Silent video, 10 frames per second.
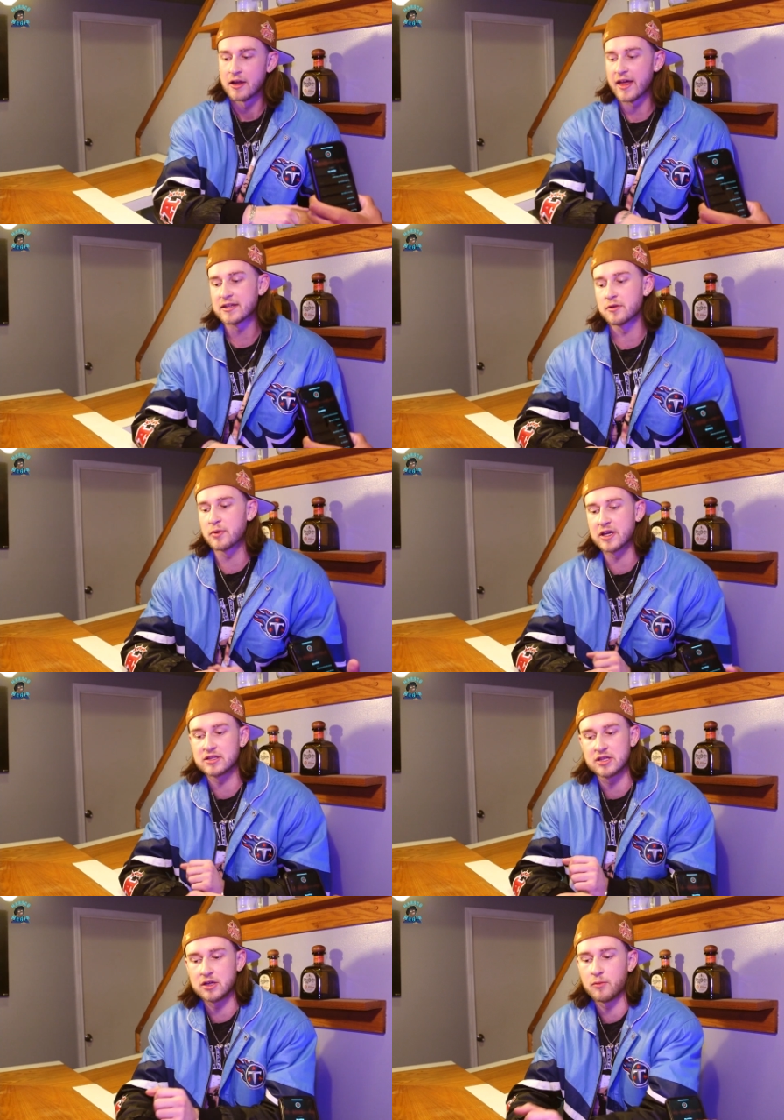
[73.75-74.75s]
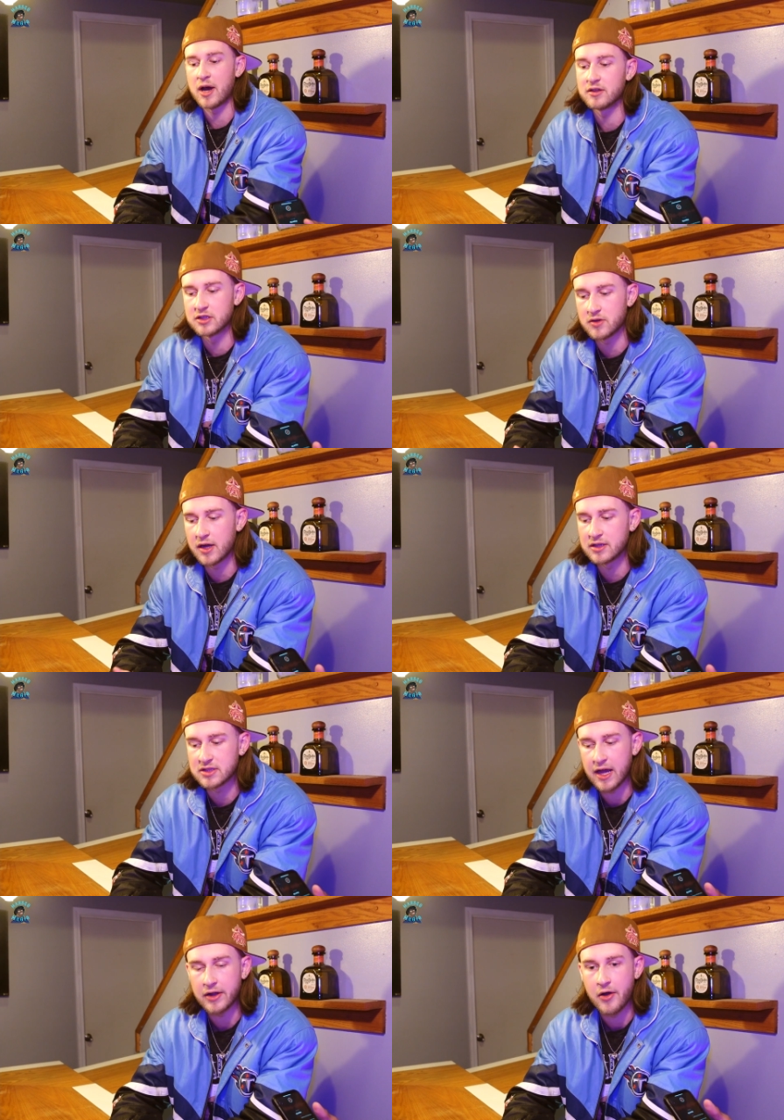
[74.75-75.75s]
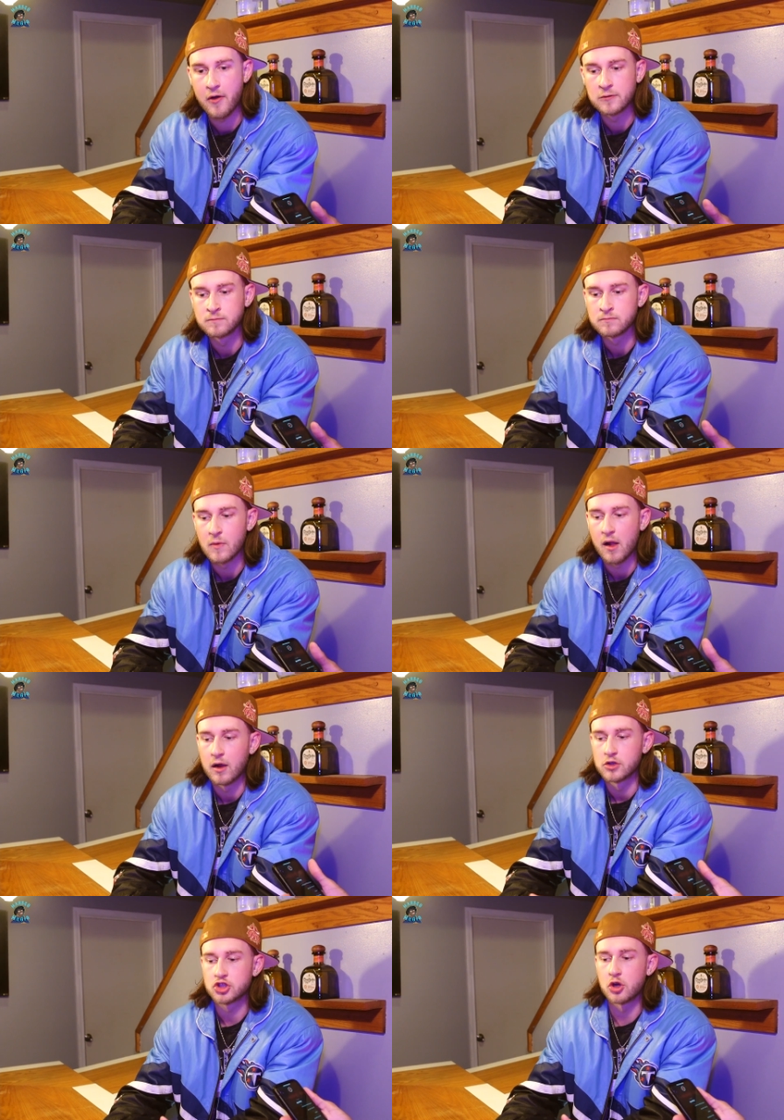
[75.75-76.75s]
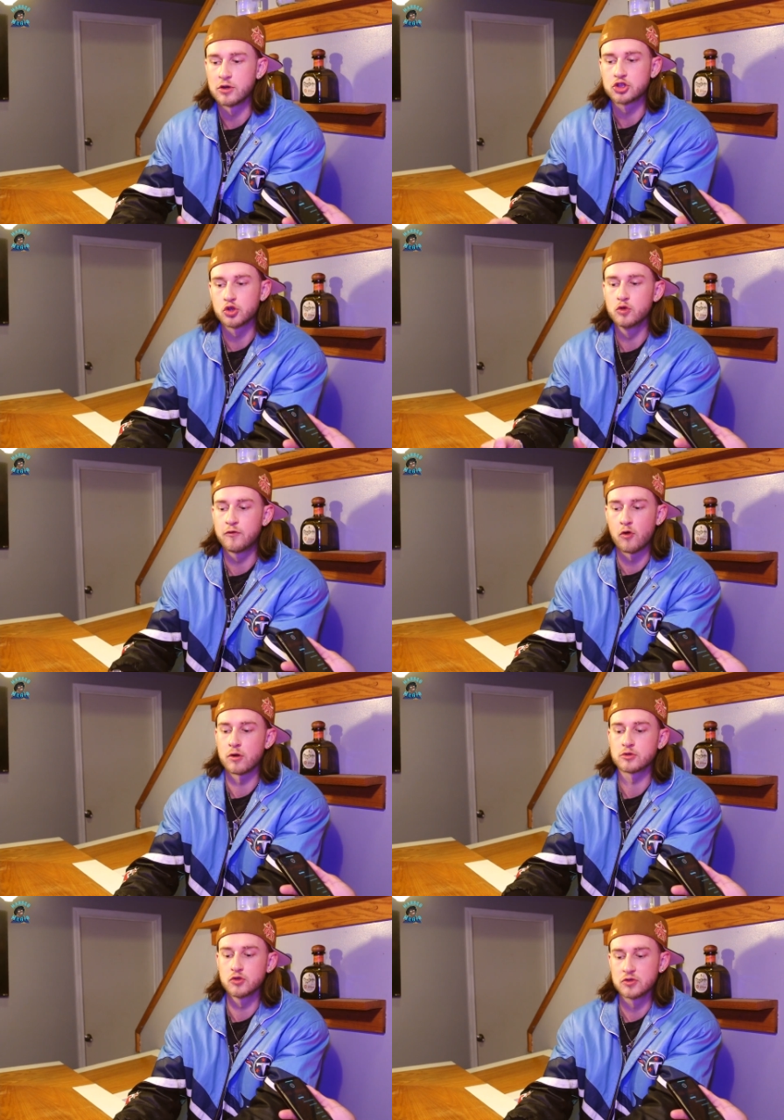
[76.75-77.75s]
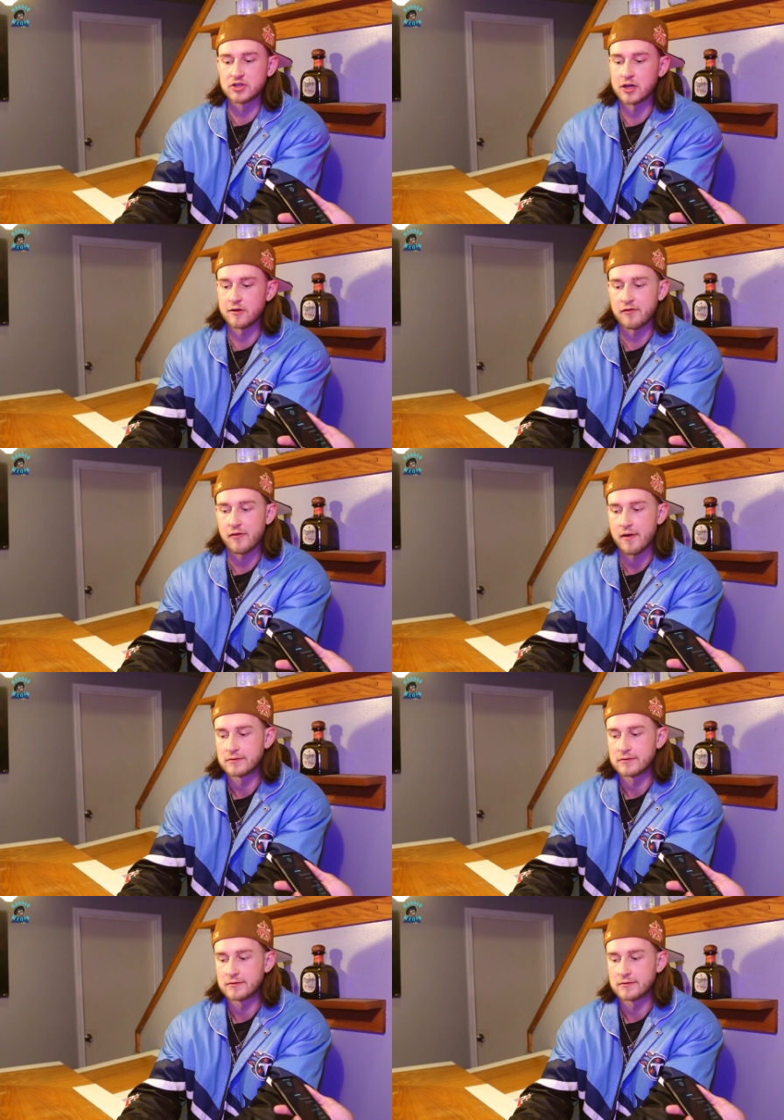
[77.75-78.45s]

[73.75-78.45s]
that's the biggest thing about this, right? It's like showing true form, true self.